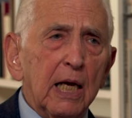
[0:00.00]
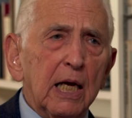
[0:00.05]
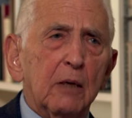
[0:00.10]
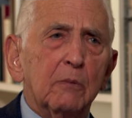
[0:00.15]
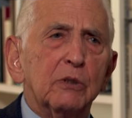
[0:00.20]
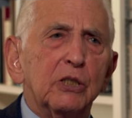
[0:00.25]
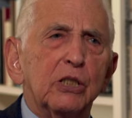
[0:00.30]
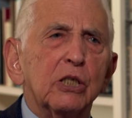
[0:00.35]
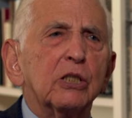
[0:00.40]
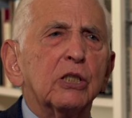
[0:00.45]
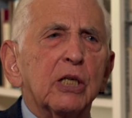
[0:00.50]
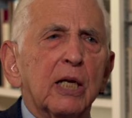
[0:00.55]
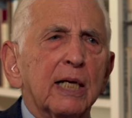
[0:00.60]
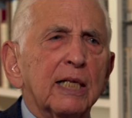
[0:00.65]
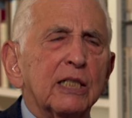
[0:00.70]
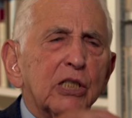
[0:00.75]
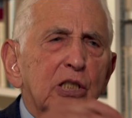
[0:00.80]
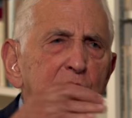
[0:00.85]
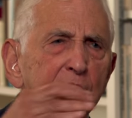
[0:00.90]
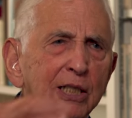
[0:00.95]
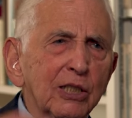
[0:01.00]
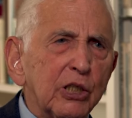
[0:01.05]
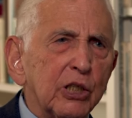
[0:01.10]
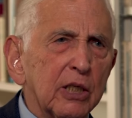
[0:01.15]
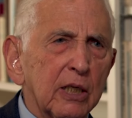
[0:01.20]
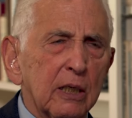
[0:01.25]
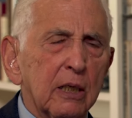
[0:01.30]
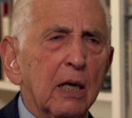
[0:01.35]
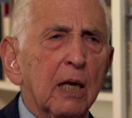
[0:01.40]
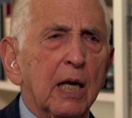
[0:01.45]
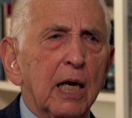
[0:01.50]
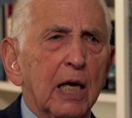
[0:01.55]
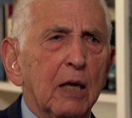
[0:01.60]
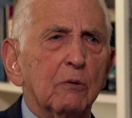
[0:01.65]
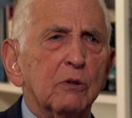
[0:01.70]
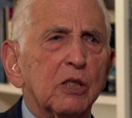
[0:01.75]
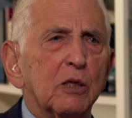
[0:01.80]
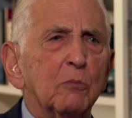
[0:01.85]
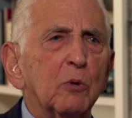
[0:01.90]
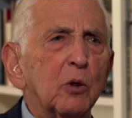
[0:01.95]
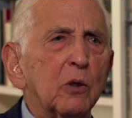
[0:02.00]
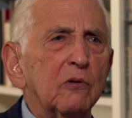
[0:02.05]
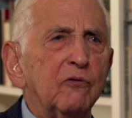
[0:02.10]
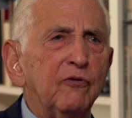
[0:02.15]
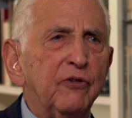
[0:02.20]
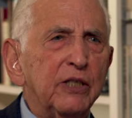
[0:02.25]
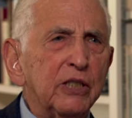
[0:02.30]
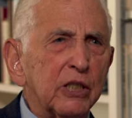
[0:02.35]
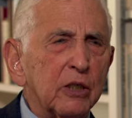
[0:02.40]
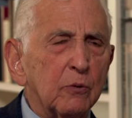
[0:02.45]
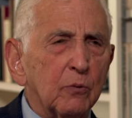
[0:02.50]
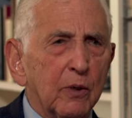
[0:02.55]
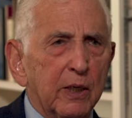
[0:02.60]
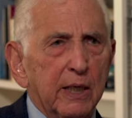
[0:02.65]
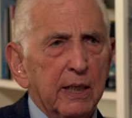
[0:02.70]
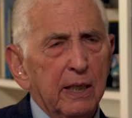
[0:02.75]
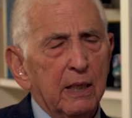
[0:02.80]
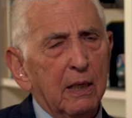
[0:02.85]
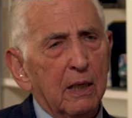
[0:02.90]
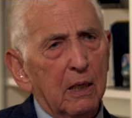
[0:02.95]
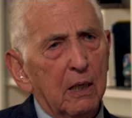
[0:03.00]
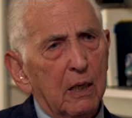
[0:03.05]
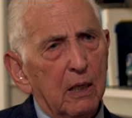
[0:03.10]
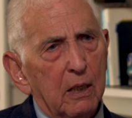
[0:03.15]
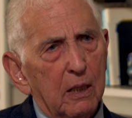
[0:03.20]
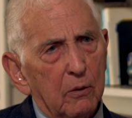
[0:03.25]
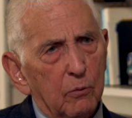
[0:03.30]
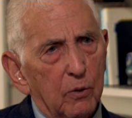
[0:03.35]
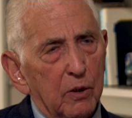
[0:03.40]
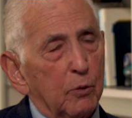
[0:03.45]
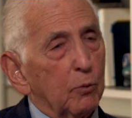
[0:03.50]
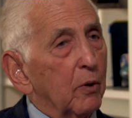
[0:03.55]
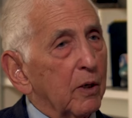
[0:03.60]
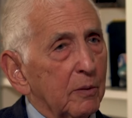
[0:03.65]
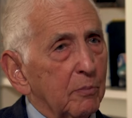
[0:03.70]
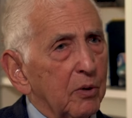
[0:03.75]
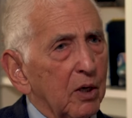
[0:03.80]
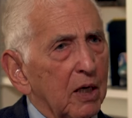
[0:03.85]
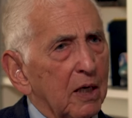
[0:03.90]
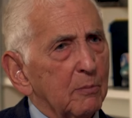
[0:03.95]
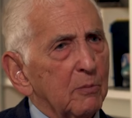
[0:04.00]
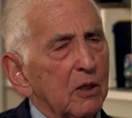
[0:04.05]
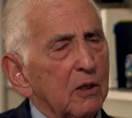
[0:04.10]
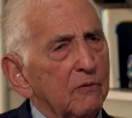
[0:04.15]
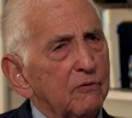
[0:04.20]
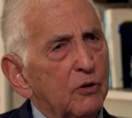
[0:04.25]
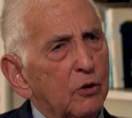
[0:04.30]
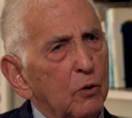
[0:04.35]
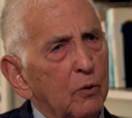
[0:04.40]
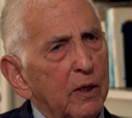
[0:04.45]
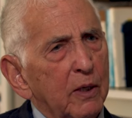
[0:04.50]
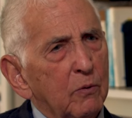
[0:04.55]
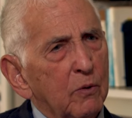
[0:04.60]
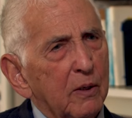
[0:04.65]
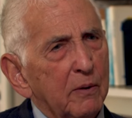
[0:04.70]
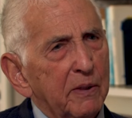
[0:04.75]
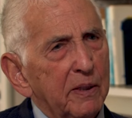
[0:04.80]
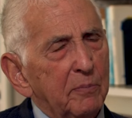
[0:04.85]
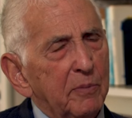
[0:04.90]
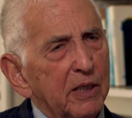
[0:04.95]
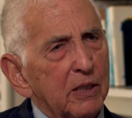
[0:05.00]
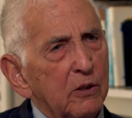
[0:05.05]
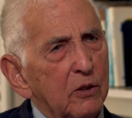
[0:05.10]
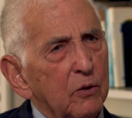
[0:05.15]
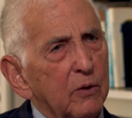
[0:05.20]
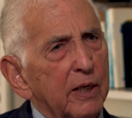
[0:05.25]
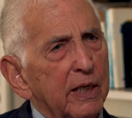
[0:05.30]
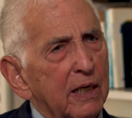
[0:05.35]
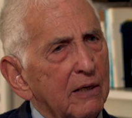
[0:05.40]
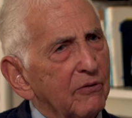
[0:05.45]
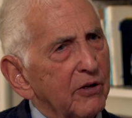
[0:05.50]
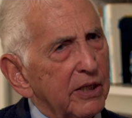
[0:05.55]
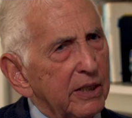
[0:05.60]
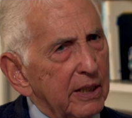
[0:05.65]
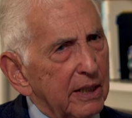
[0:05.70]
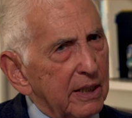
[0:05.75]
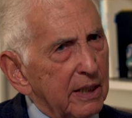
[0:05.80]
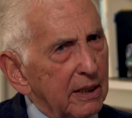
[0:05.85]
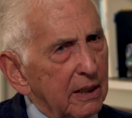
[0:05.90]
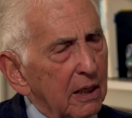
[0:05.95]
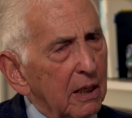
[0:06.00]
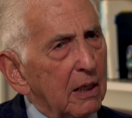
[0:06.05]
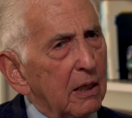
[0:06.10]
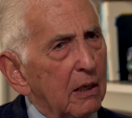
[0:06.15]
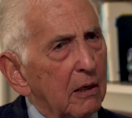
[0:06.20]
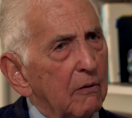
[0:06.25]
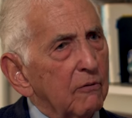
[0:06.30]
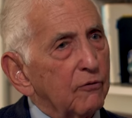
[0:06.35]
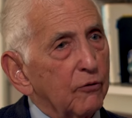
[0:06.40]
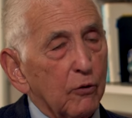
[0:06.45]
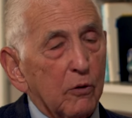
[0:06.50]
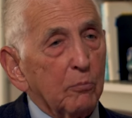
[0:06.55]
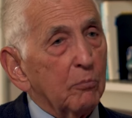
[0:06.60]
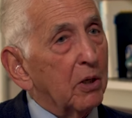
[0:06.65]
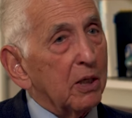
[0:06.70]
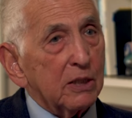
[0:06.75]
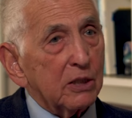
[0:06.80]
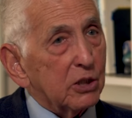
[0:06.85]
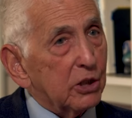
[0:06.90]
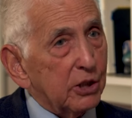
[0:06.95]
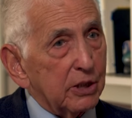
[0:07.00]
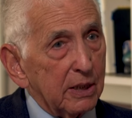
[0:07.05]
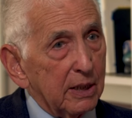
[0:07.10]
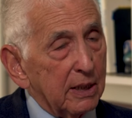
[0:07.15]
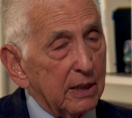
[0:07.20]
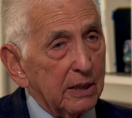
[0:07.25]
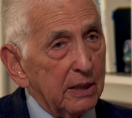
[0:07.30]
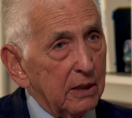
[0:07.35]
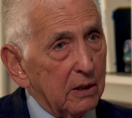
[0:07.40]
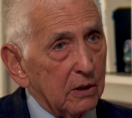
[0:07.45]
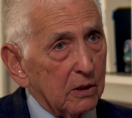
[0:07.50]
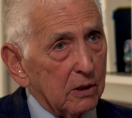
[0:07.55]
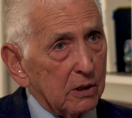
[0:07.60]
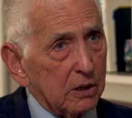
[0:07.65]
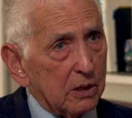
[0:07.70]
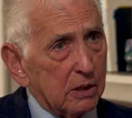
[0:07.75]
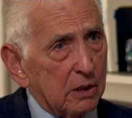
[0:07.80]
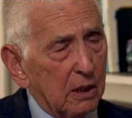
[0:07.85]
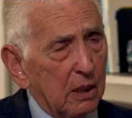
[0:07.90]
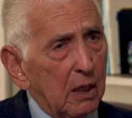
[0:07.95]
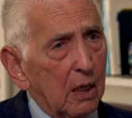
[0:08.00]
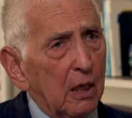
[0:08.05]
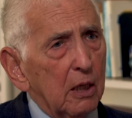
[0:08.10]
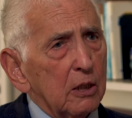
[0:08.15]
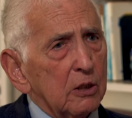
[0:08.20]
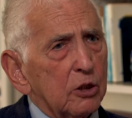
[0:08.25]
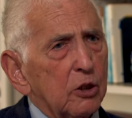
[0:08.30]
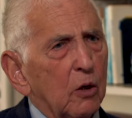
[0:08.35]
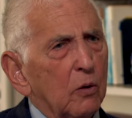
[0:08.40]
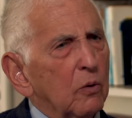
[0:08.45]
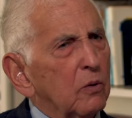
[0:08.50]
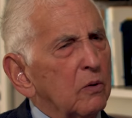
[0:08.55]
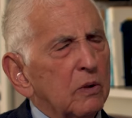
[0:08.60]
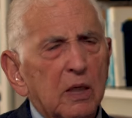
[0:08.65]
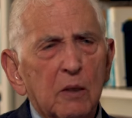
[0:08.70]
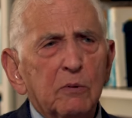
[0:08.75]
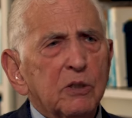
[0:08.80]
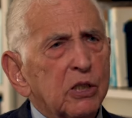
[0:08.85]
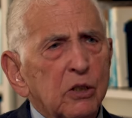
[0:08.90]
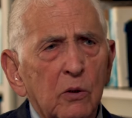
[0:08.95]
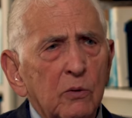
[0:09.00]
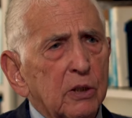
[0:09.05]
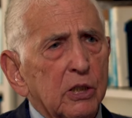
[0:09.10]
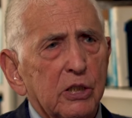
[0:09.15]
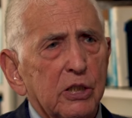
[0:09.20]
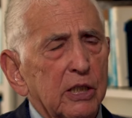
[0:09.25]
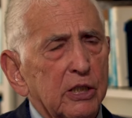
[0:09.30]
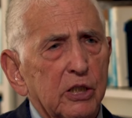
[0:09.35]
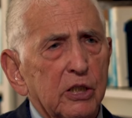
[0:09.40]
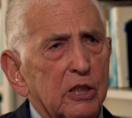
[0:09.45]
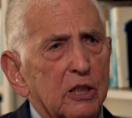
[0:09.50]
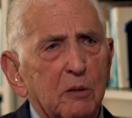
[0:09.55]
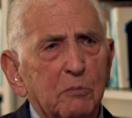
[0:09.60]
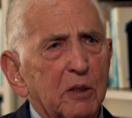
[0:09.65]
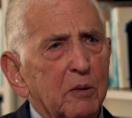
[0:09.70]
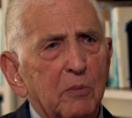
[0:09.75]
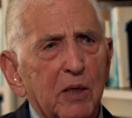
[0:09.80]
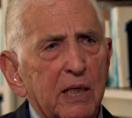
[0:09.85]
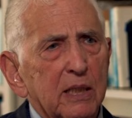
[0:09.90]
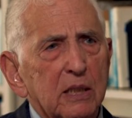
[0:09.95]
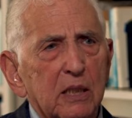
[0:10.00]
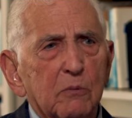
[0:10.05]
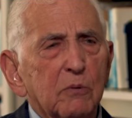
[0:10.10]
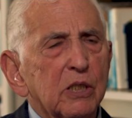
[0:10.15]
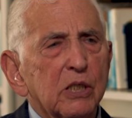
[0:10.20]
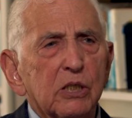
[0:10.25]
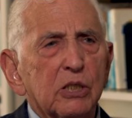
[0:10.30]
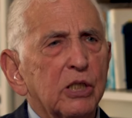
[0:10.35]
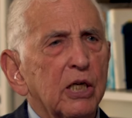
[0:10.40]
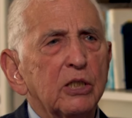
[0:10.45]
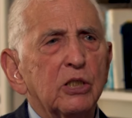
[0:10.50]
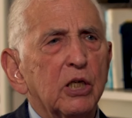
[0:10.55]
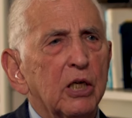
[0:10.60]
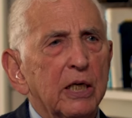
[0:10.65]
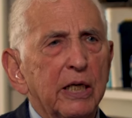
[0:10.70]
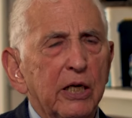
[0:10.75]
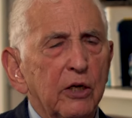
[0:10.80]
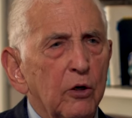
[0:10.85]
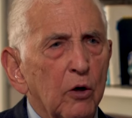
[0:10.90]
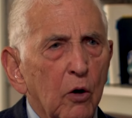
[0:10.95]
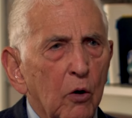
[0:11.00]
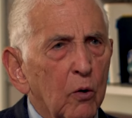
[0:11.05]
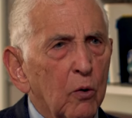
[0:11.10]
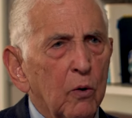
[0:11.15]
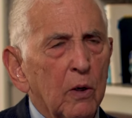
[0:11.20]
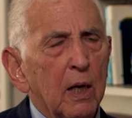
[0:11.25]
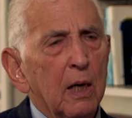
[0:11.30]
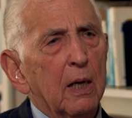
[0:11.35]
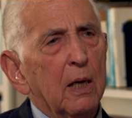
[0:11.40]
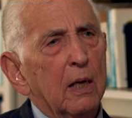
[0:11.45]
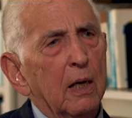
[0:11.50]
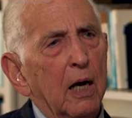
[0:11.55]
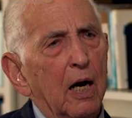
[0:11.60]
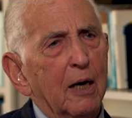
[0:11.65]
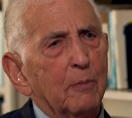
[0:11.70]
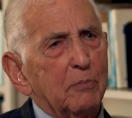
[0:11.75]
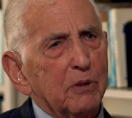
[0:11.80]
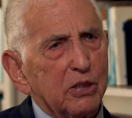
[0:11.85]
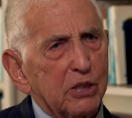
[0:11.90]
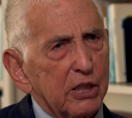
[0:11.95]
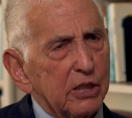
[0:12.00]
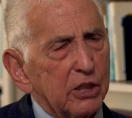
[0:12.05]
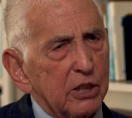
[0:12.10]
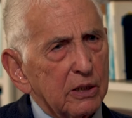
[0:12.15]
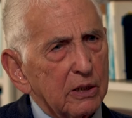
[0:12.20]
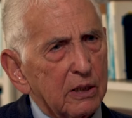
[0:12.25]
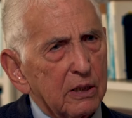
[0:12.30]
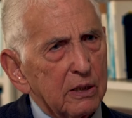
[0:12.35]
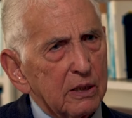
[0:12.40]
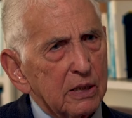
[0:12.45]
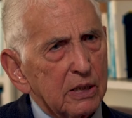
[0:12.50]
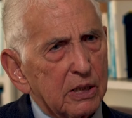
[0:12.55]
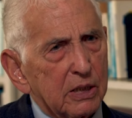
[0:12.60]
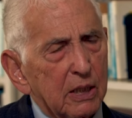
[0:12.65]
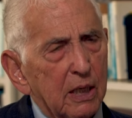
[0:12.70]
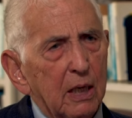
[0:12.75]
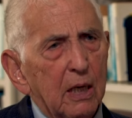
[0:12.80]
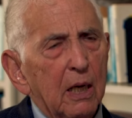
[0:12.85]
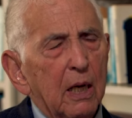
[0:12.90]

It was just an extension. It was a more efficient way, with one bomb, of doing what we've been doing every day for months and years. So there was no decision to be made. There was essentially no opposition to this.